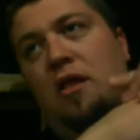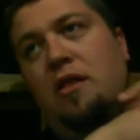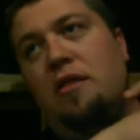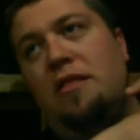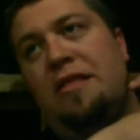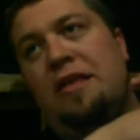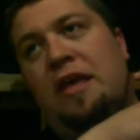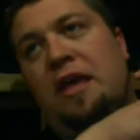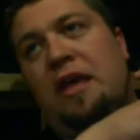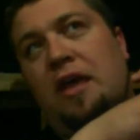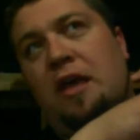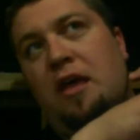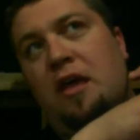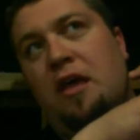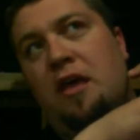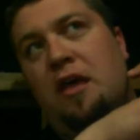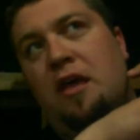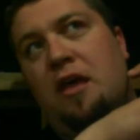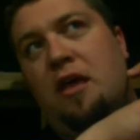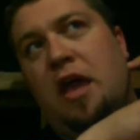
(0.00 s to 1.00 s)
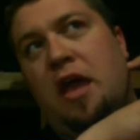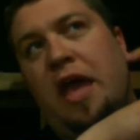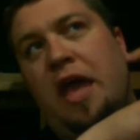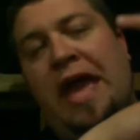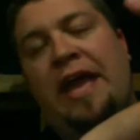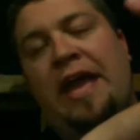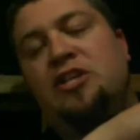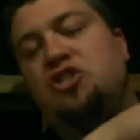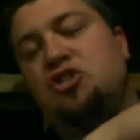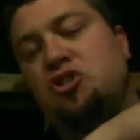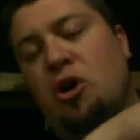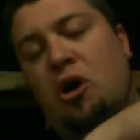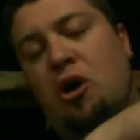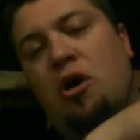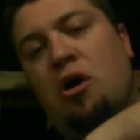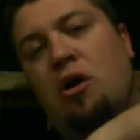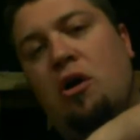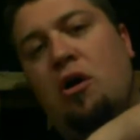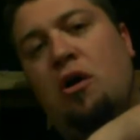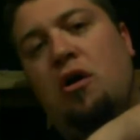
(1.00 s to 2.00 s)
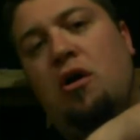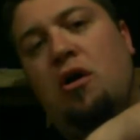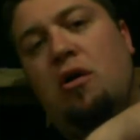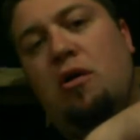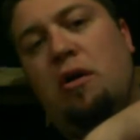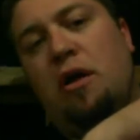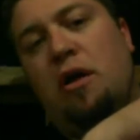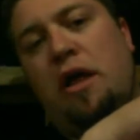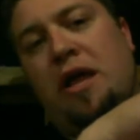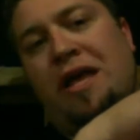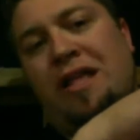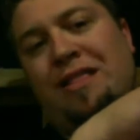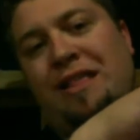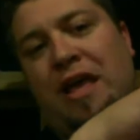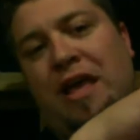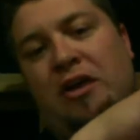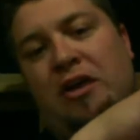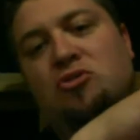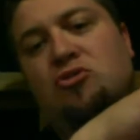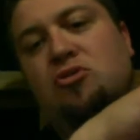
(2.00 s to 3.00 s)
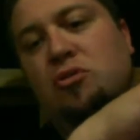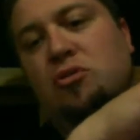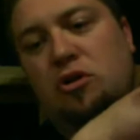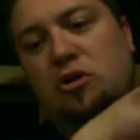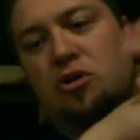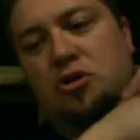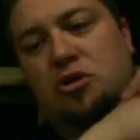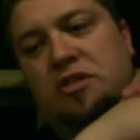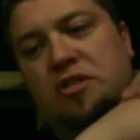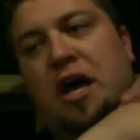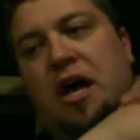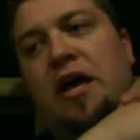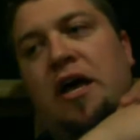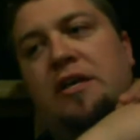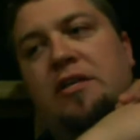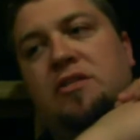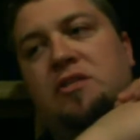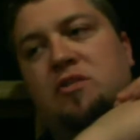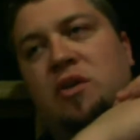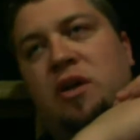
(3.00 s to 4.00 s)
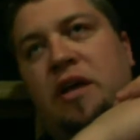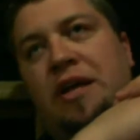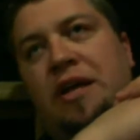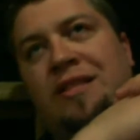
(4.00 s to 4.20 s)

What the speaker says: the HR in the extra large size,